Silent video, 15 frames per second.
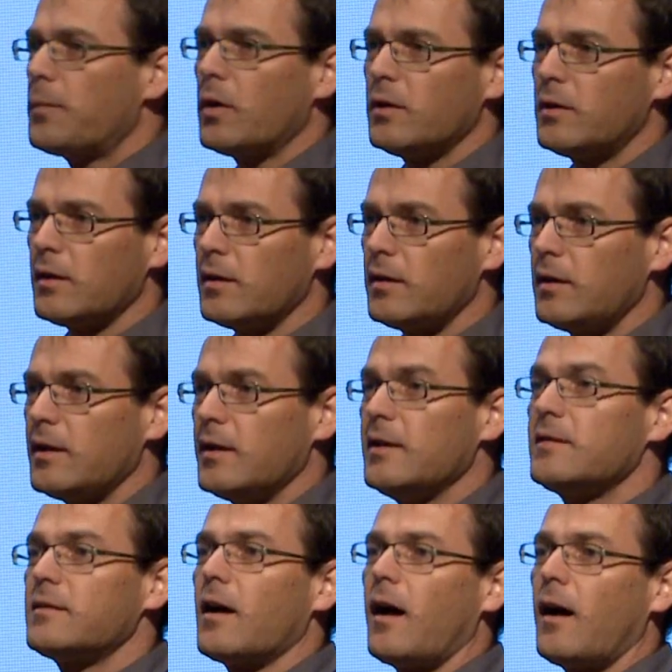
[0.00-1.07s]
burden
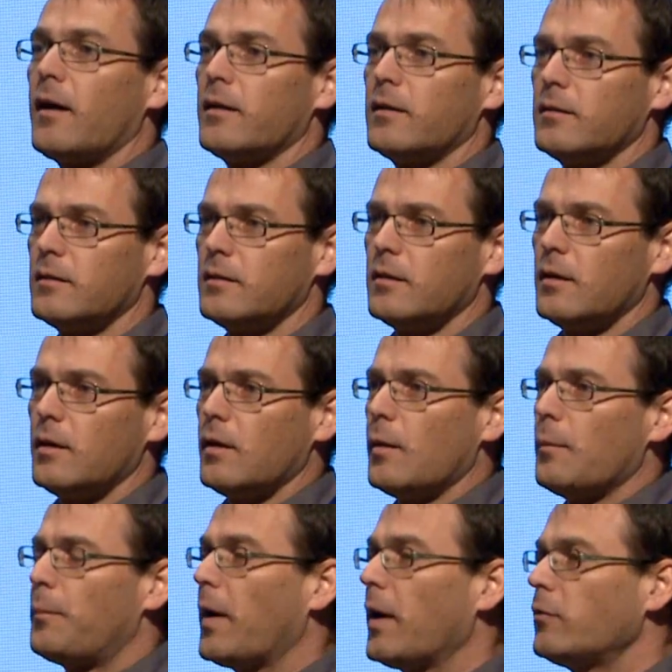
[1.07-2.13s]
is high.
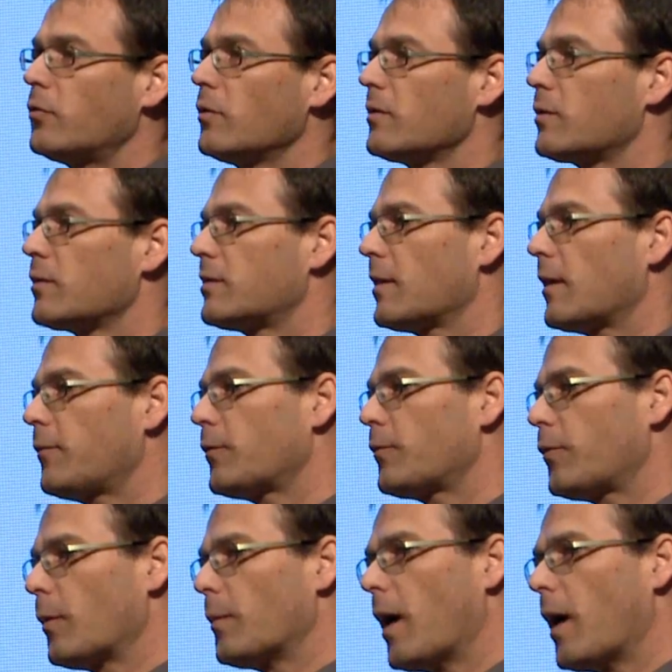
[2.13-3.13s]
Patients who suffer from